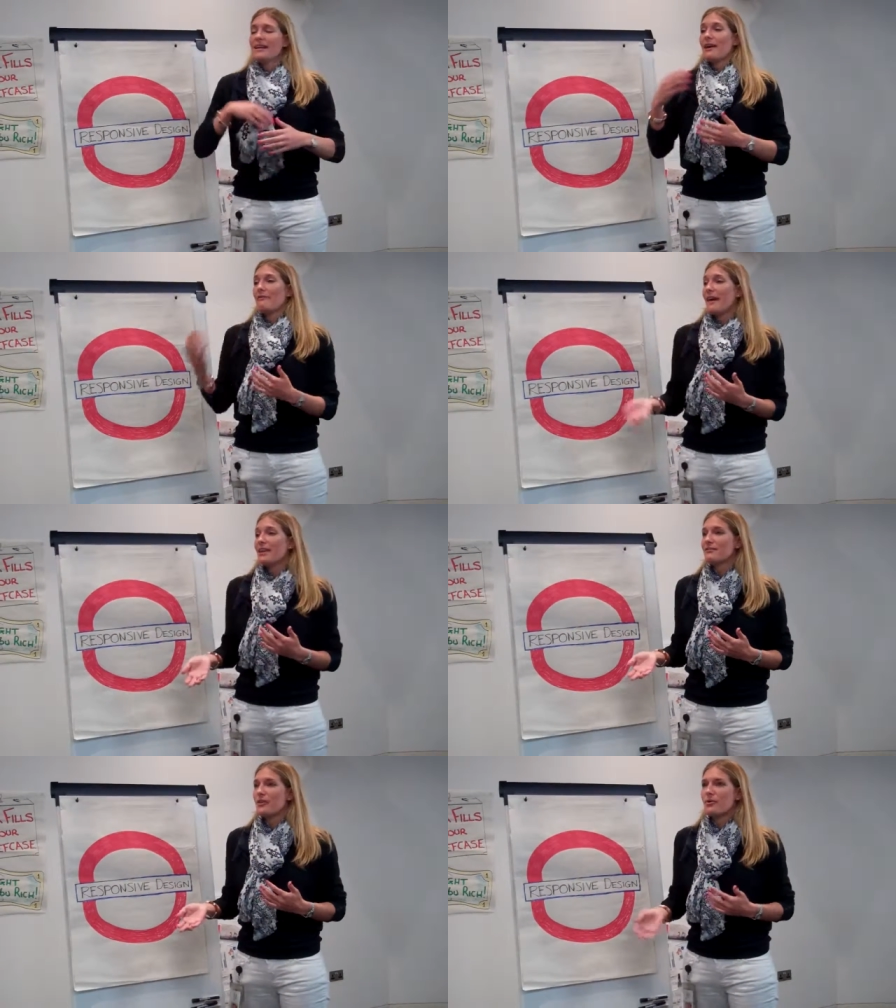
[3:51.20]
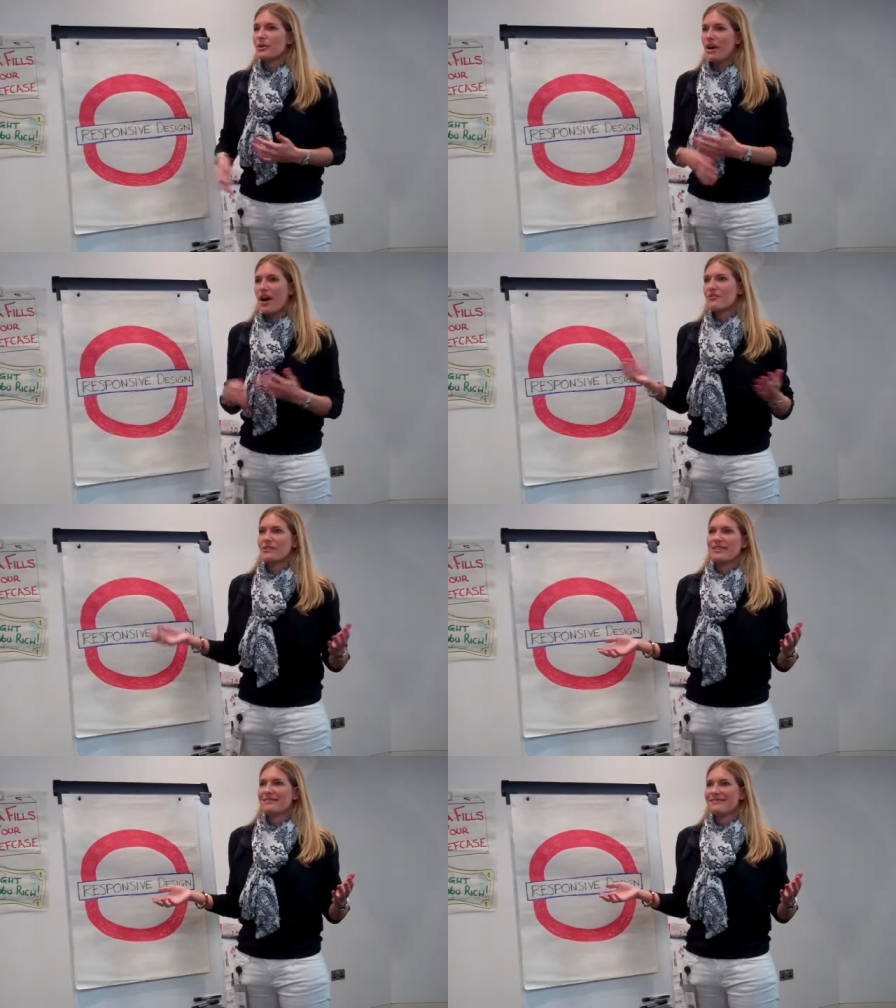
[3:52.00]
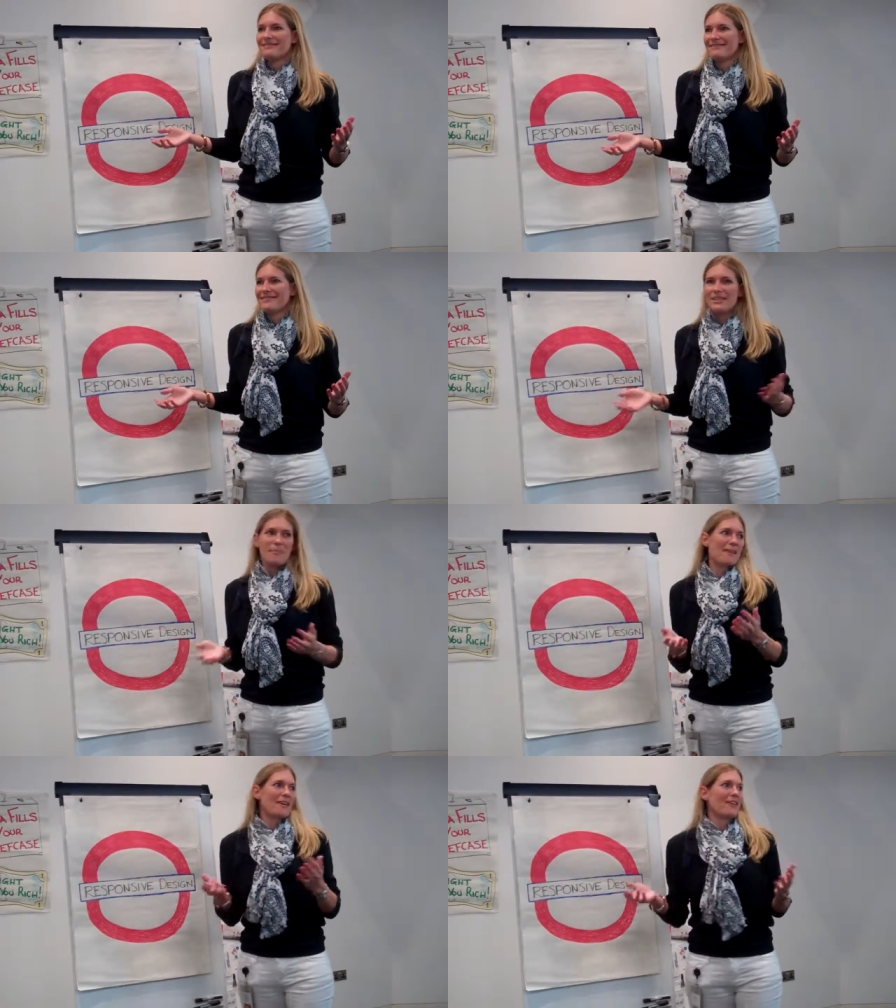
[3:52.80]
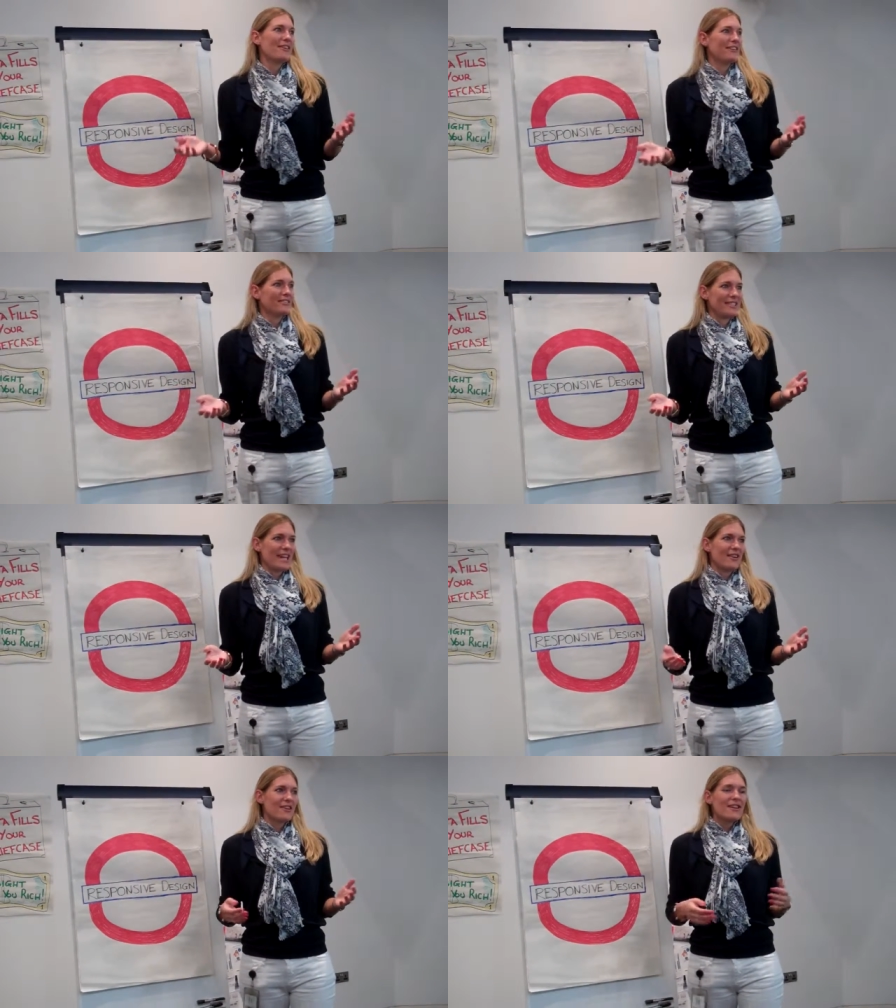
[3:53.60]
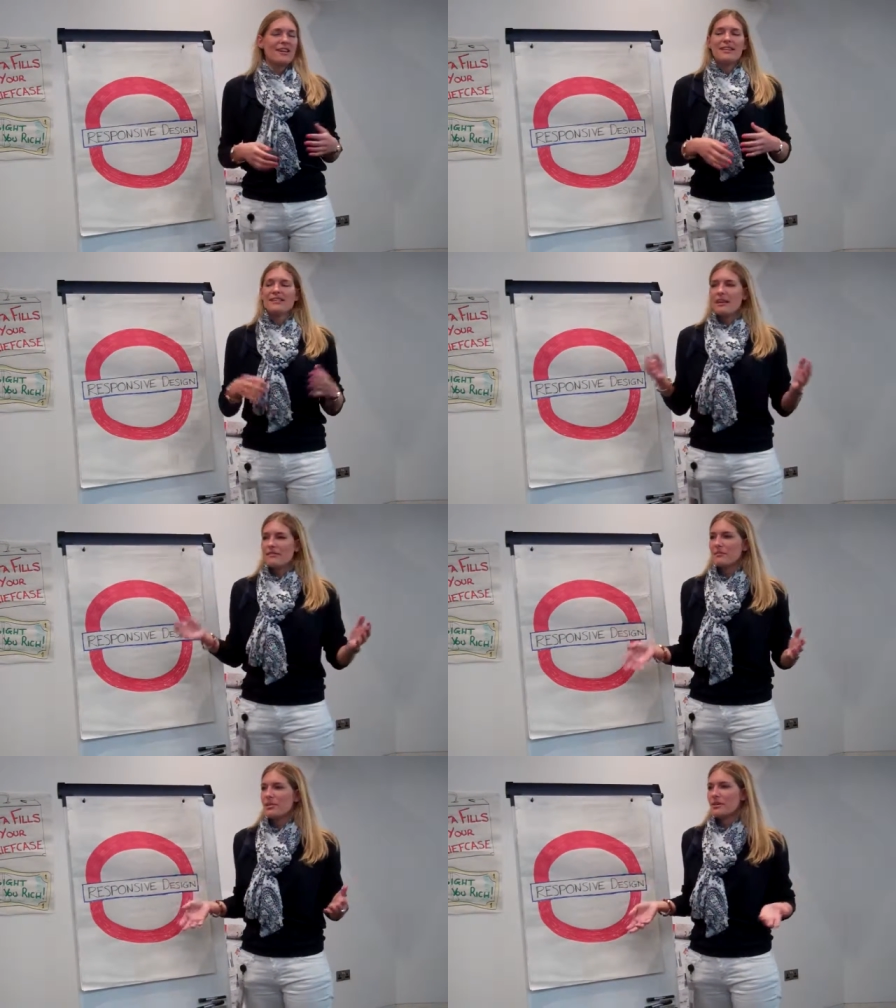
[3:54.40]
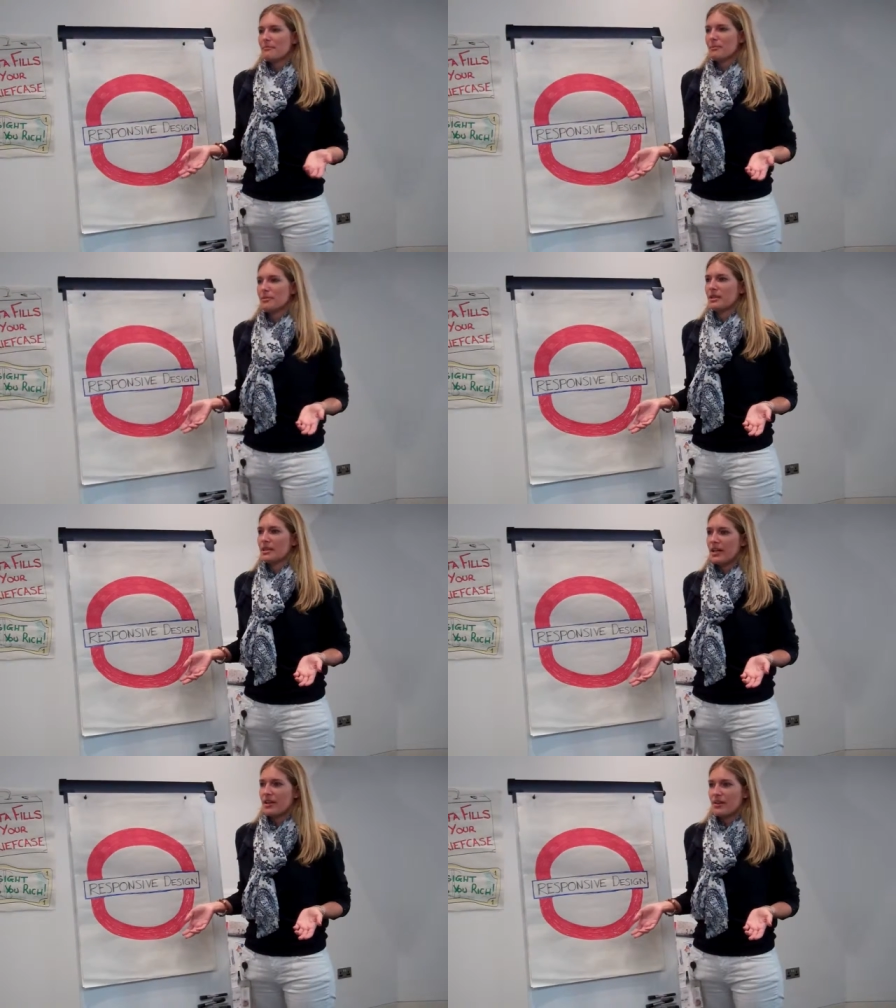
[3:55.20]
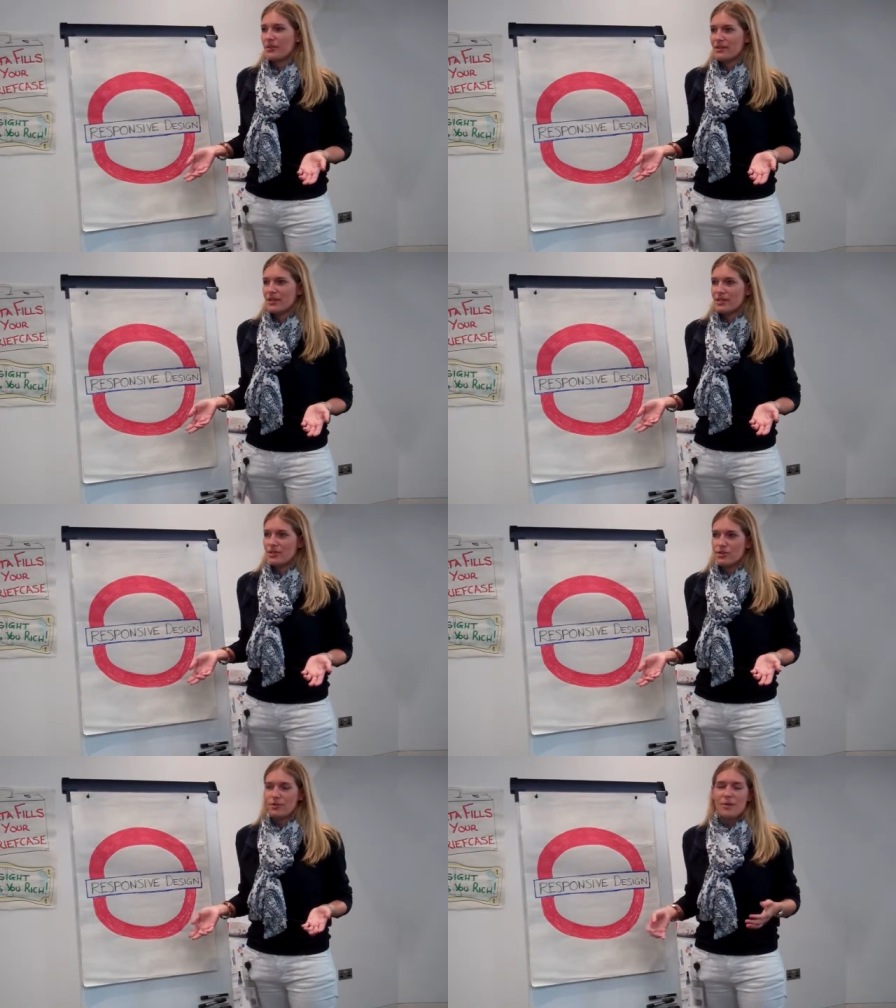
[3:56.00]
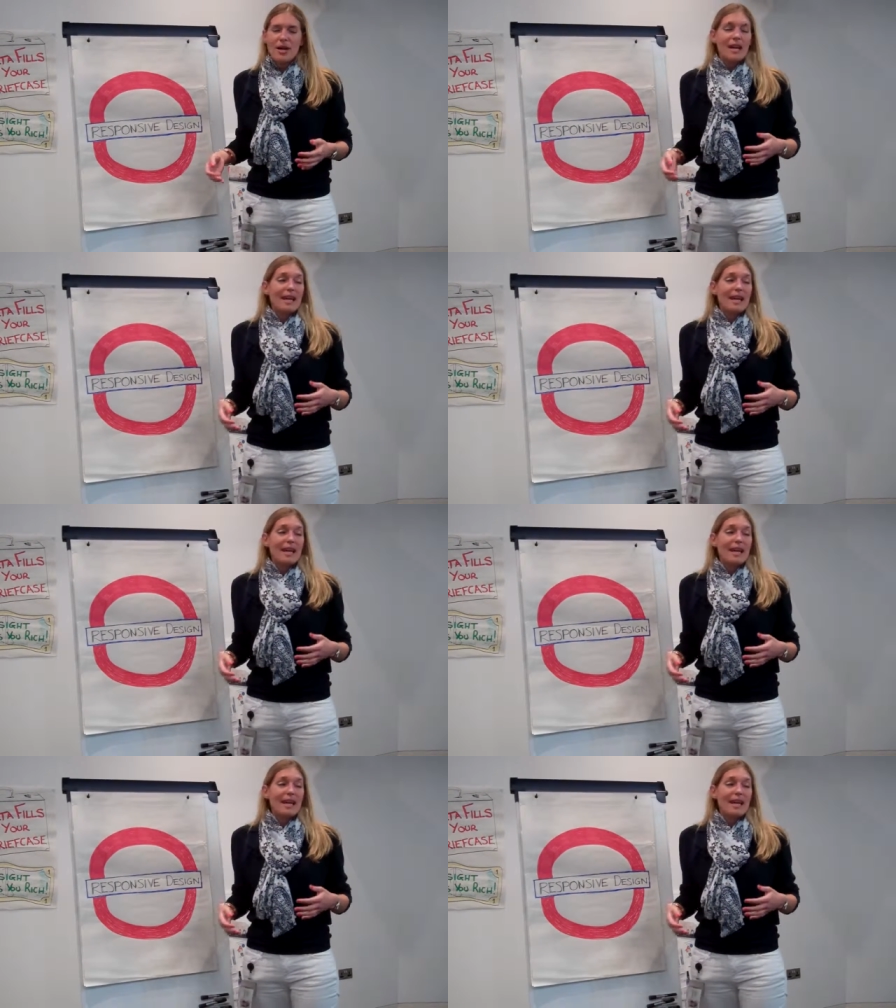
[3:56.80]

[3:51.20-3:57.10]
Now fast forward 100 and something odd years later, 7 million people in London are using the tube.